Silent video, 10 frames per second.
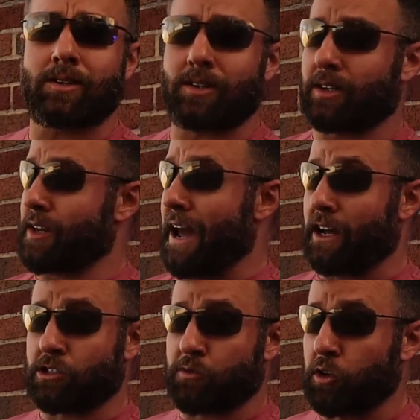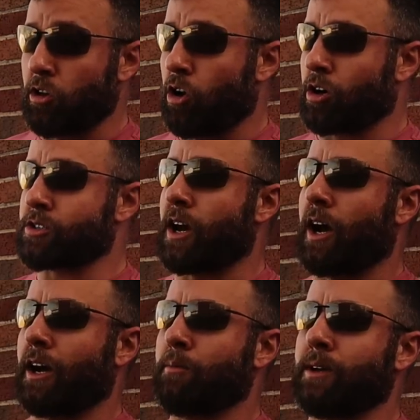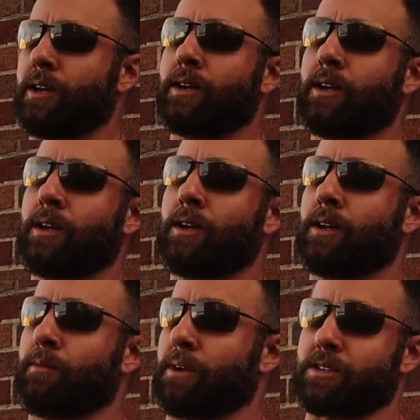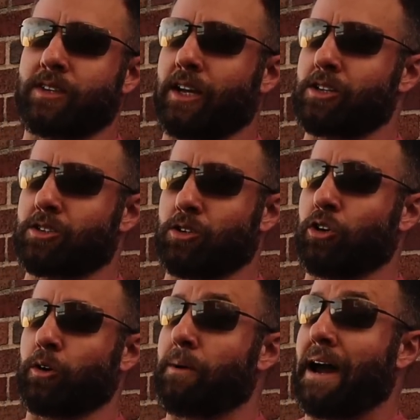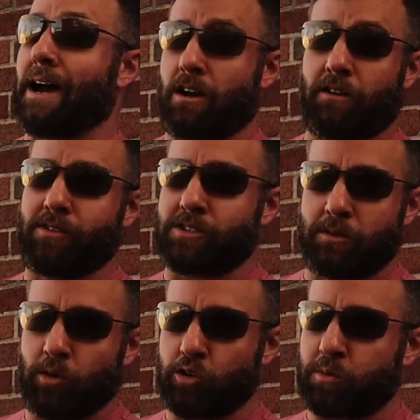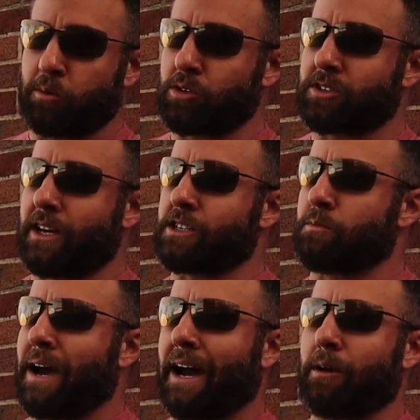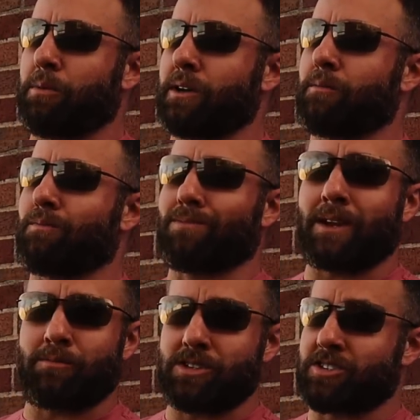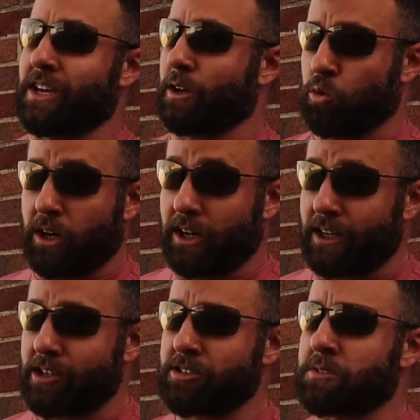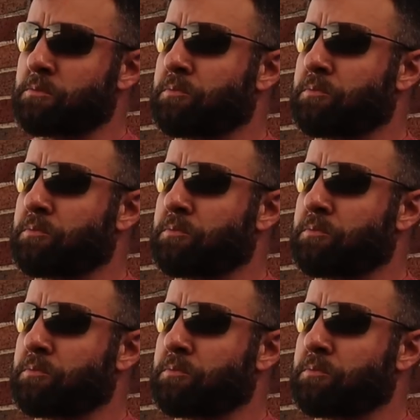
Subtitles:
It has for a long time, and I'm not saying it's good or bad. Obviously, most people would say it's bad, but I'm just saying what it is.